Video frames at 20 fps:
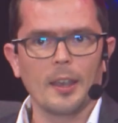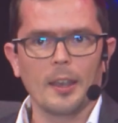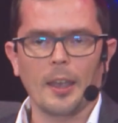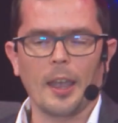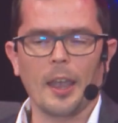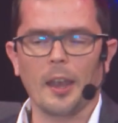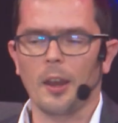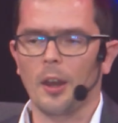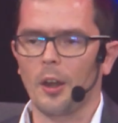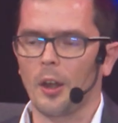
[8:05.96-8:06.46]

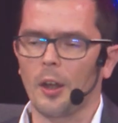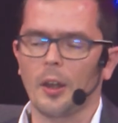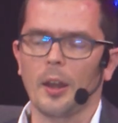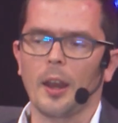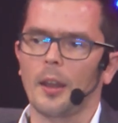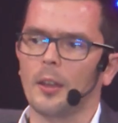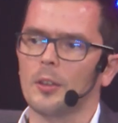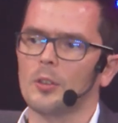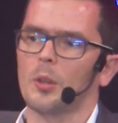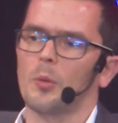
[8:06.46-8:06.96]

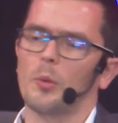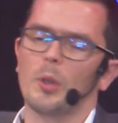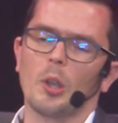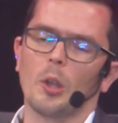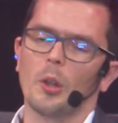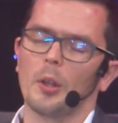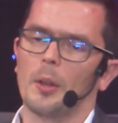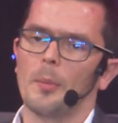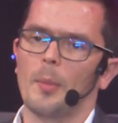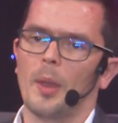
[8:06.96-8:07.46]
Hungarian. So we
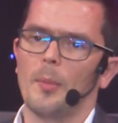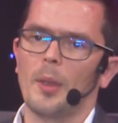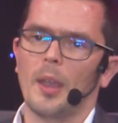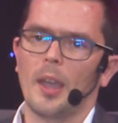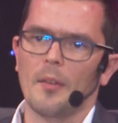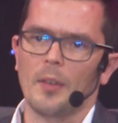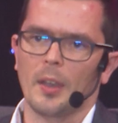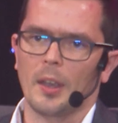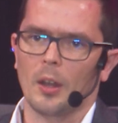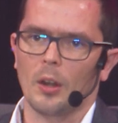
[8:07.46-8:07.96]
call it maybe
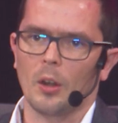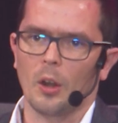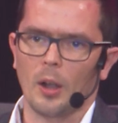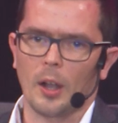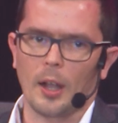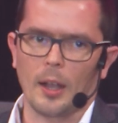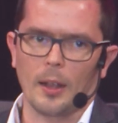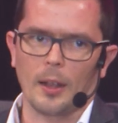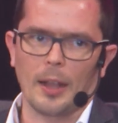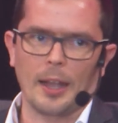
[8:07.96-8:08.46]
having a local